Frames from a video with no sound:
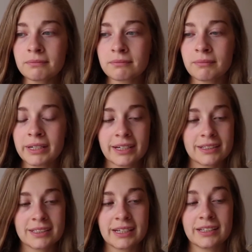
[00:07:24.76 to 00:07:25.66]

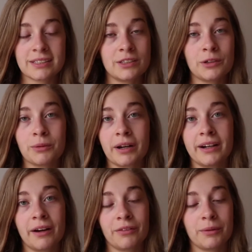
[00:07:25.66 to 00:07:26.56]
Because he is still right
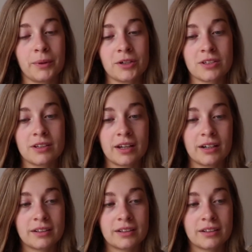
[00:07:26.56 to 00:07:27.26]
now the person